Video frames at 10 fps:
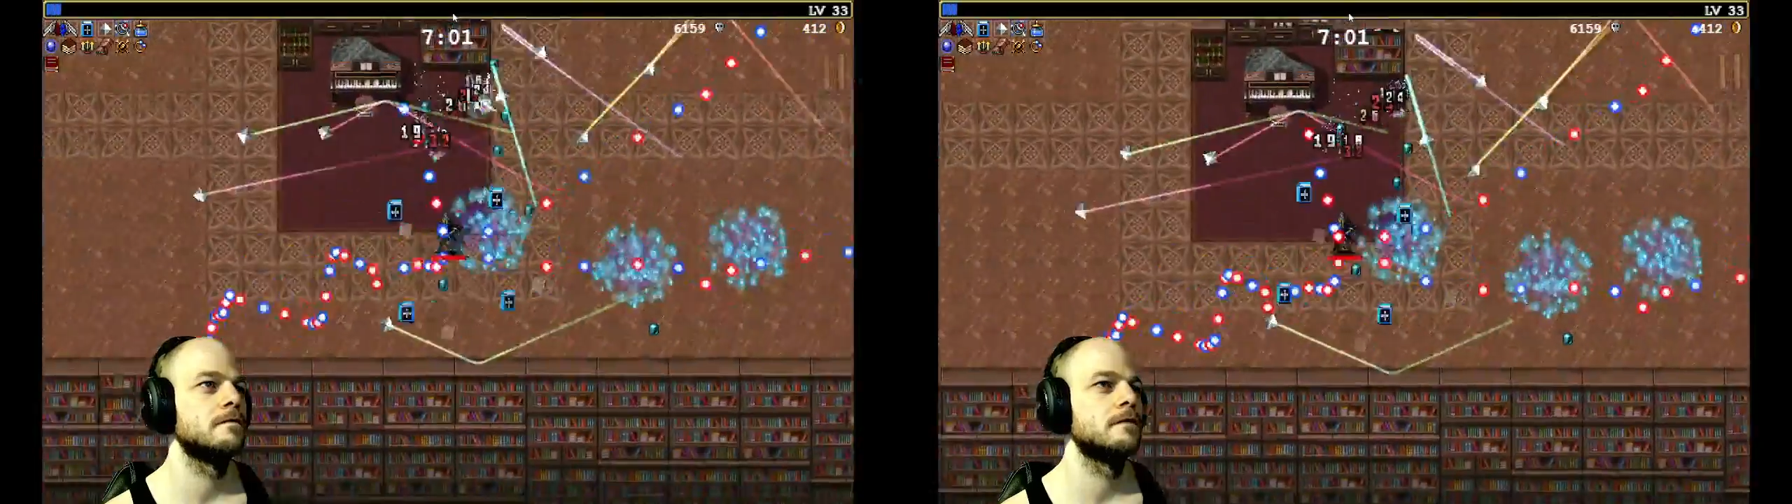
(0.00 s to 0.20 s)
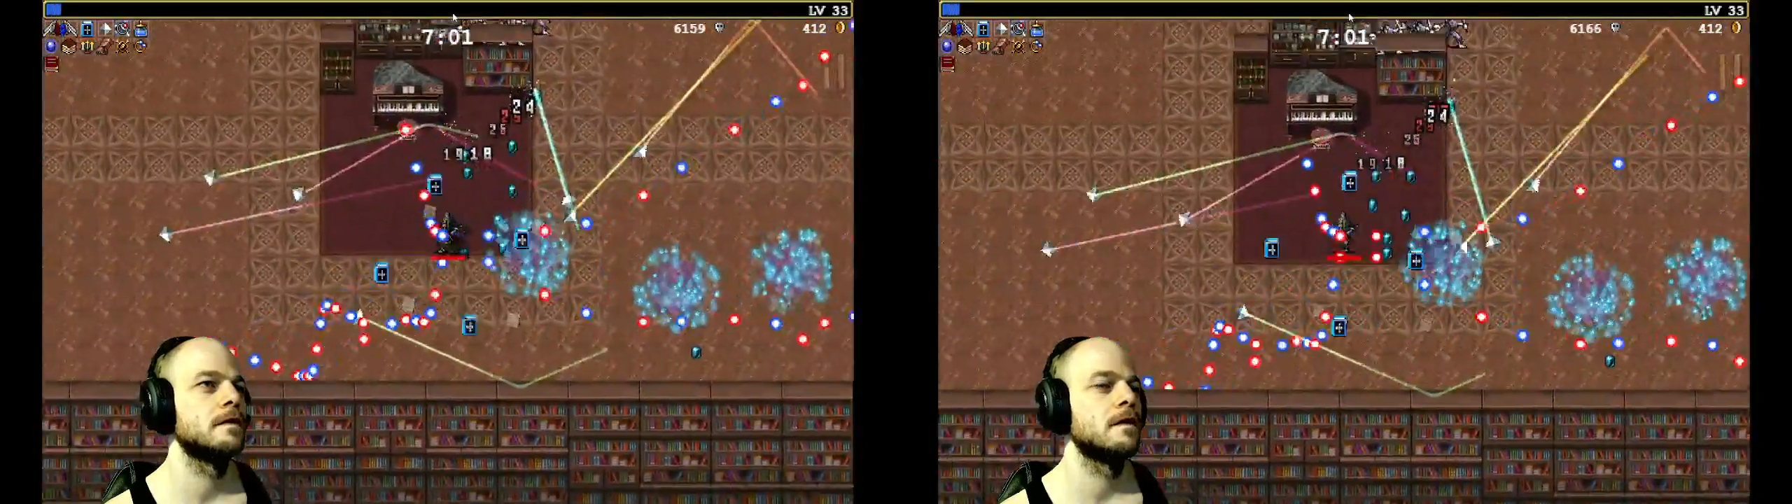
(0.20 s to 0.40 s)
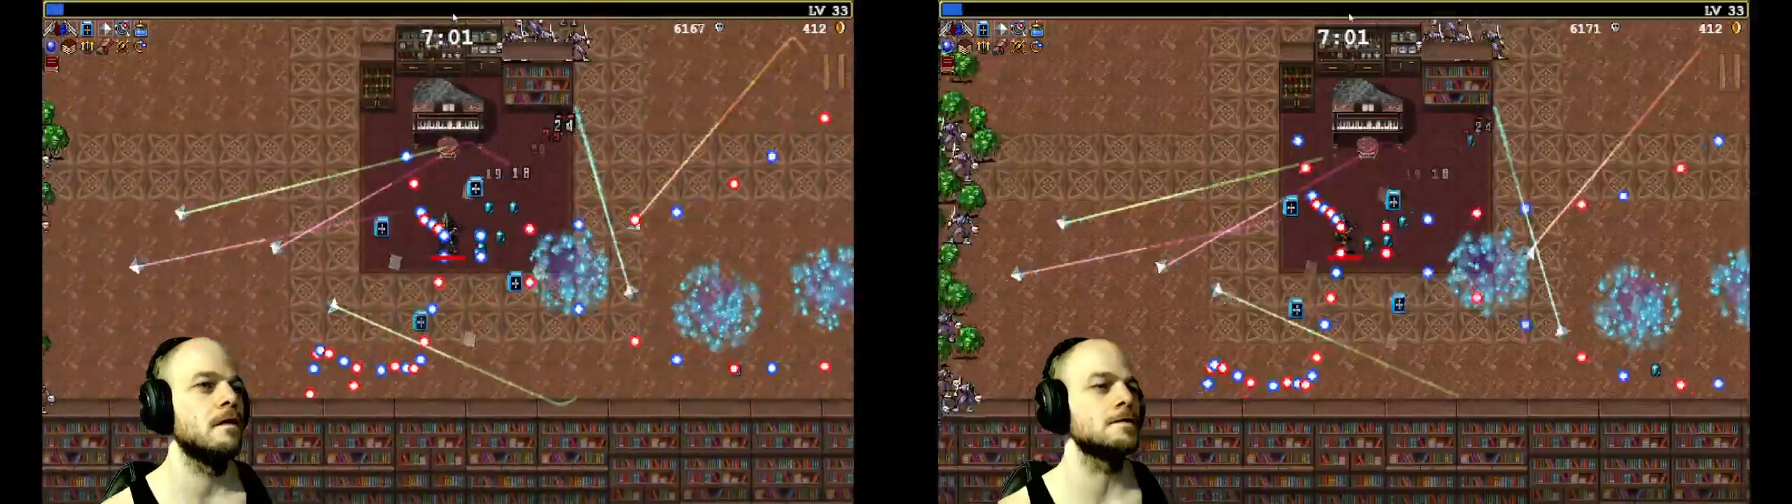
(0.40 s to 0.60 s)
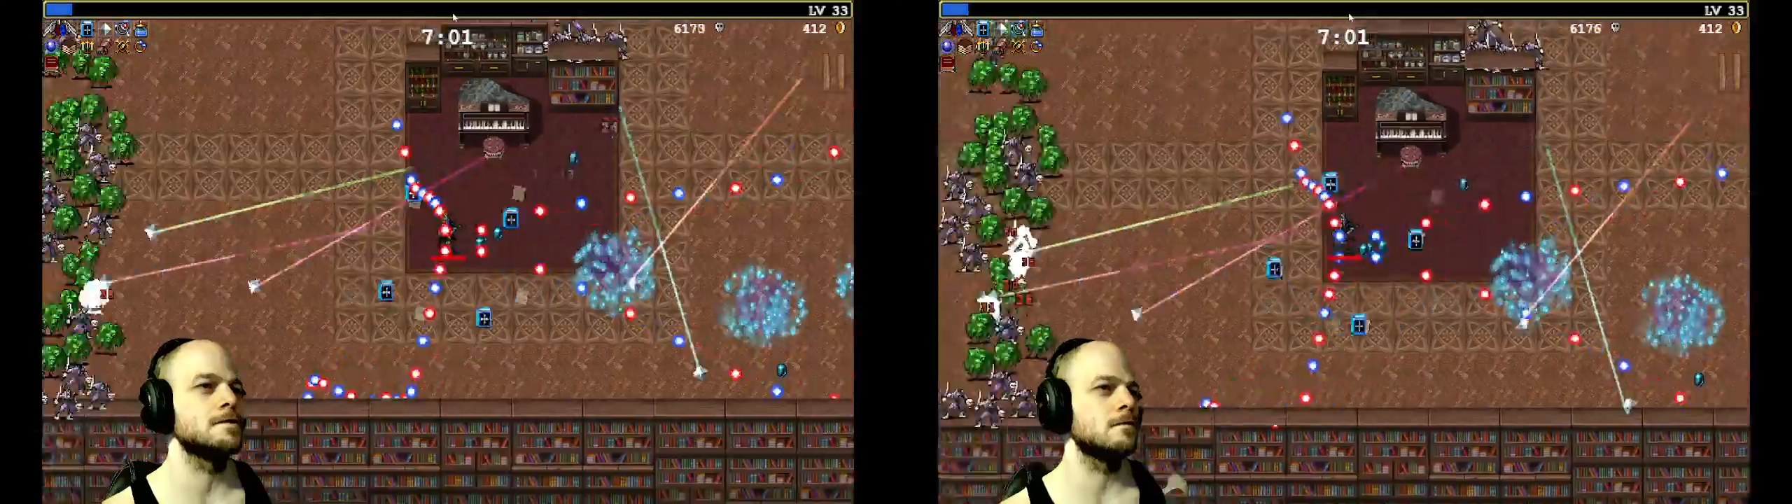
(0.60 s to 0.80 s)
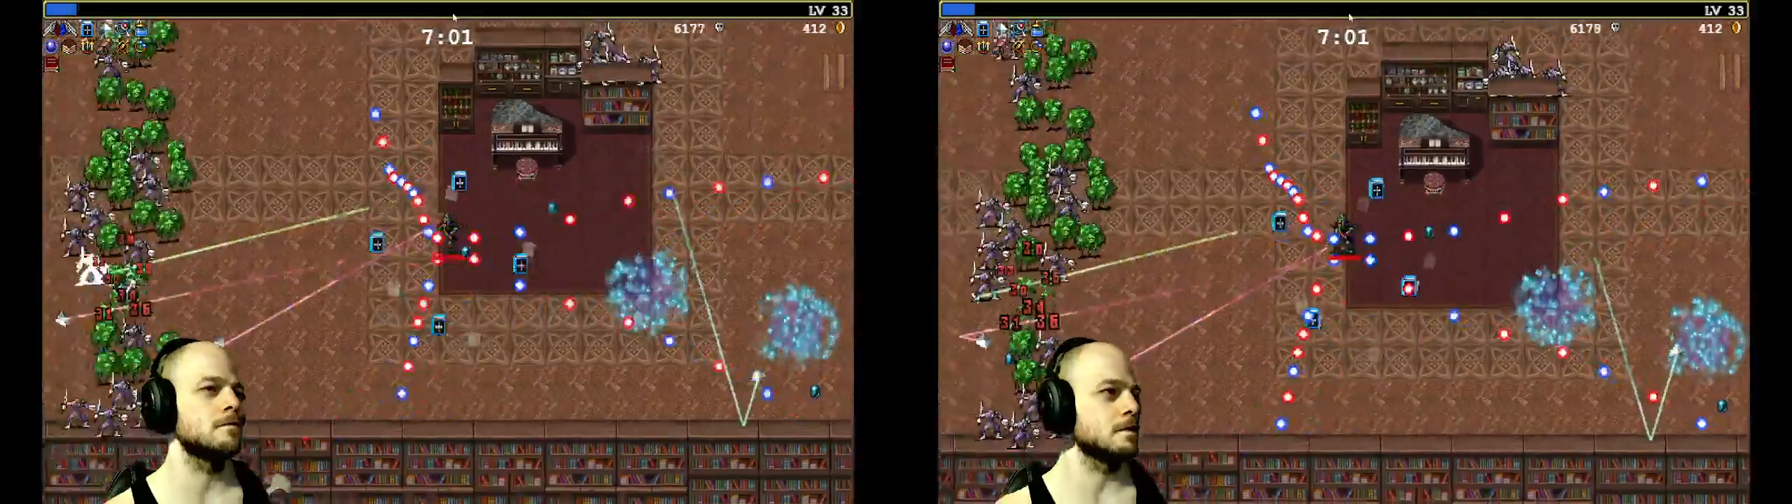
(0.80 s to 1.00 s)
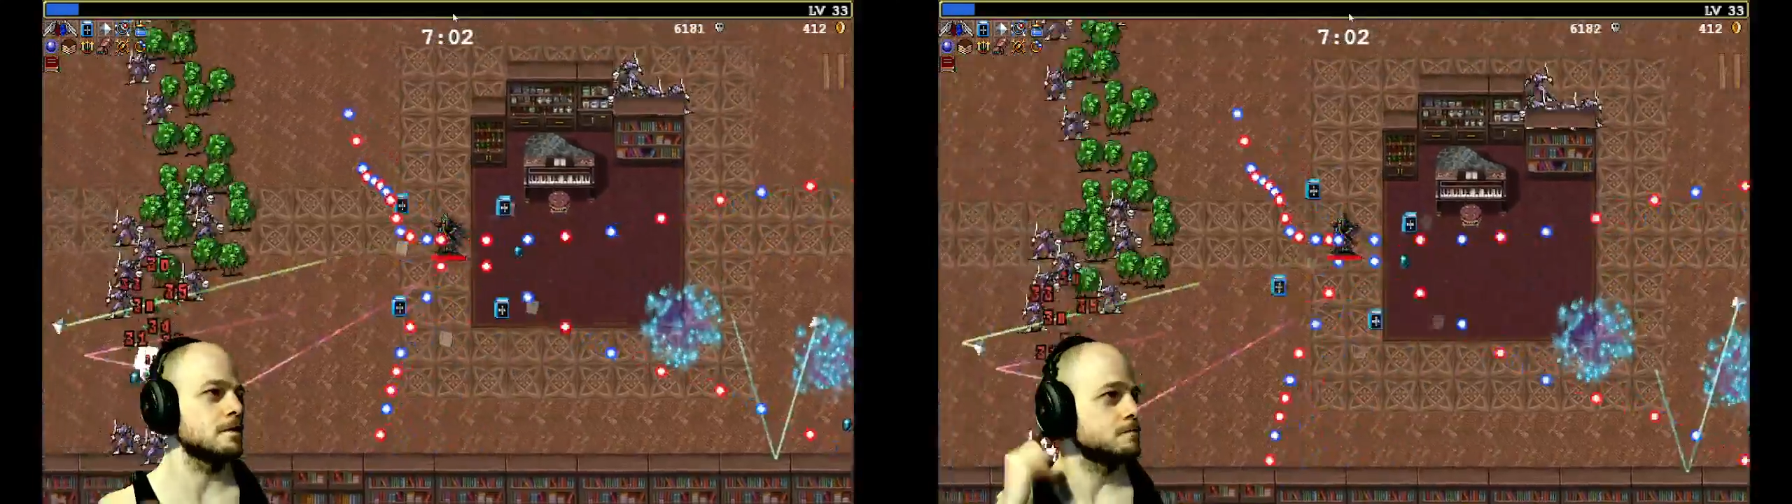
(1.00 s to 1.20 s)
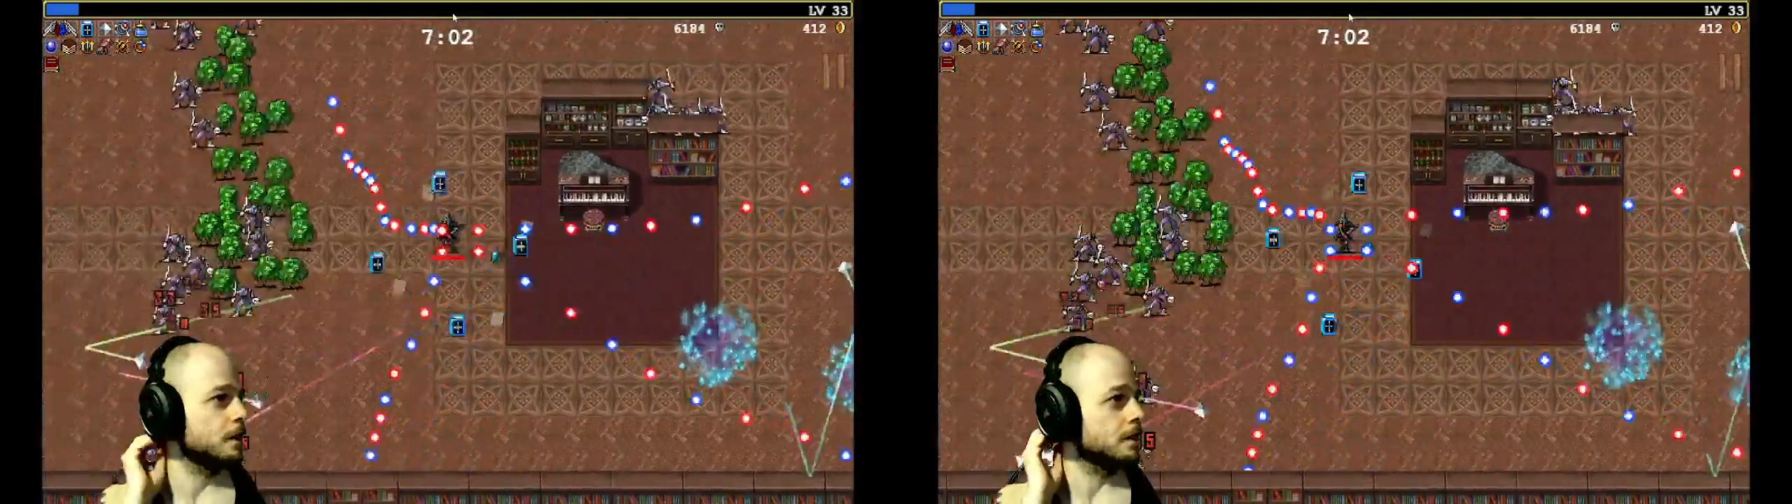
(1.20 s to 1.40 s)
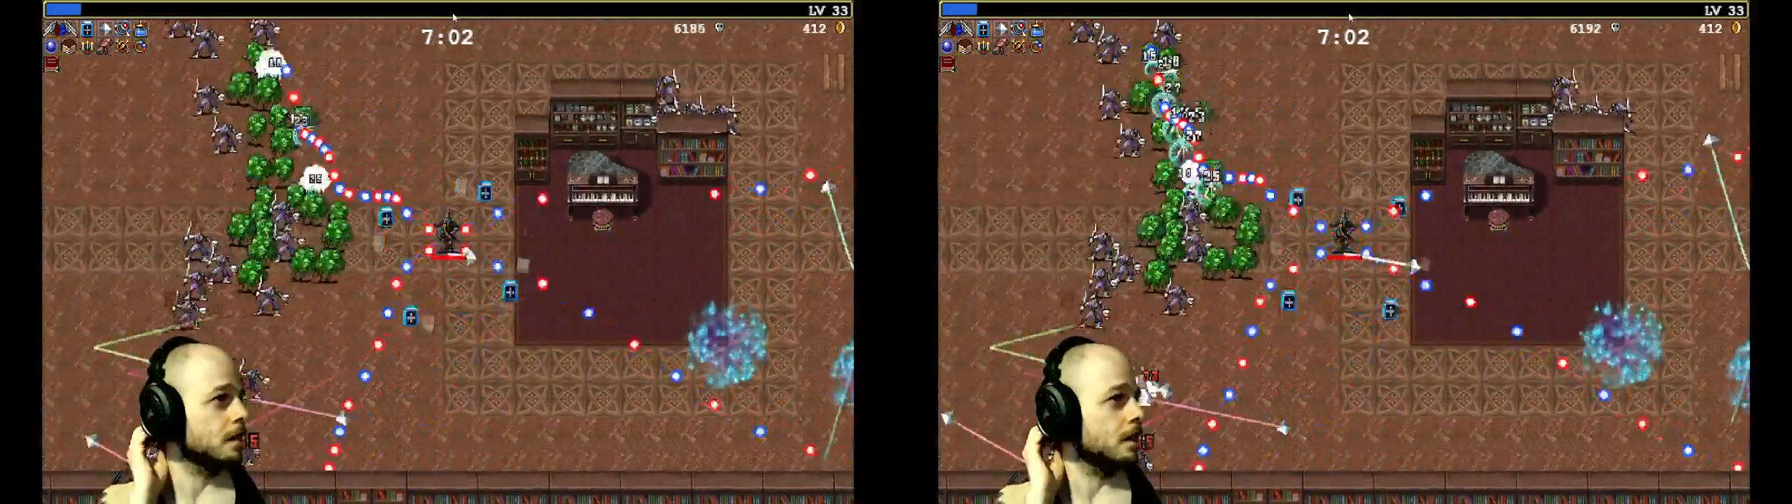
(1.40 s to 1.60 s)
Also, this
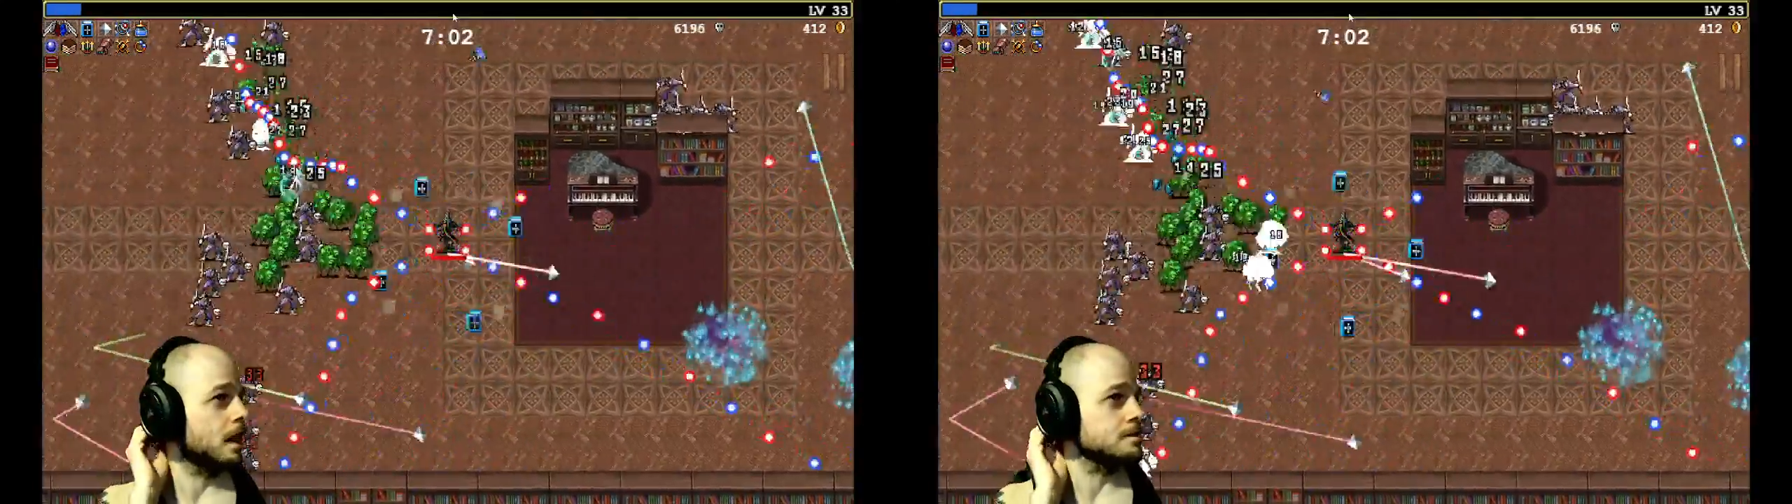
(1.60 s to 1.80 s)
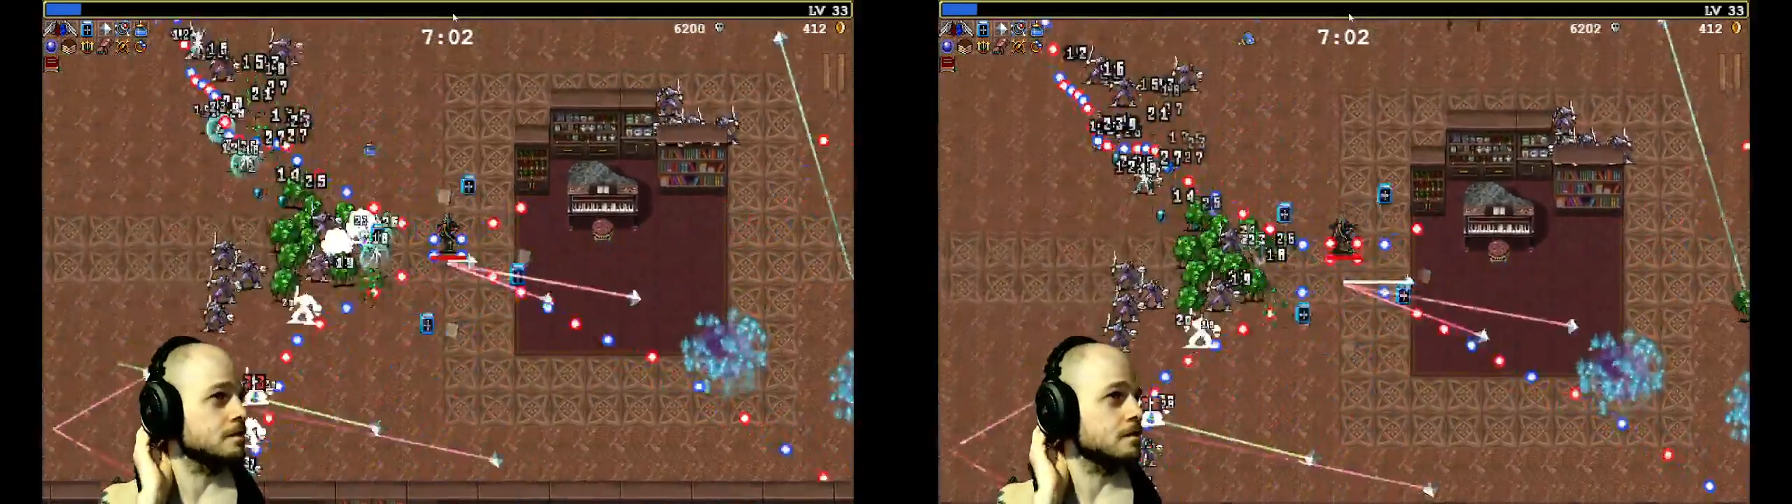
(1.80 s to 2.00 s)
beta has an